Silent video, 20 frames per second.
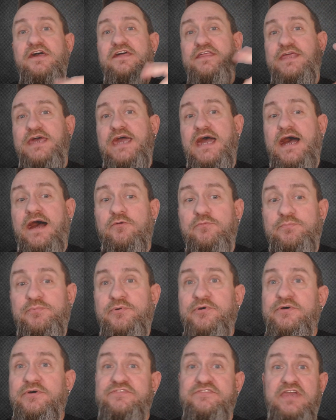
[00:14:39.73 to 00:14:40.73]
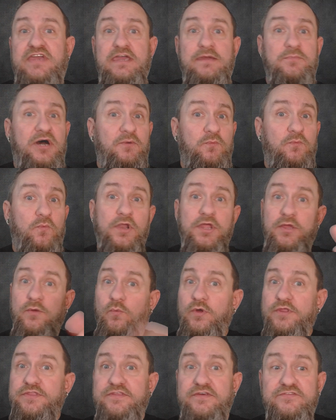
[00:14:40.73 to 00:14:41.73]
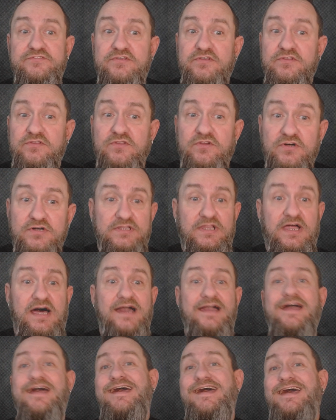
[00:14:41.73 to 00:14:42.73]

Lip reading: the output schema, what do you want this to look like,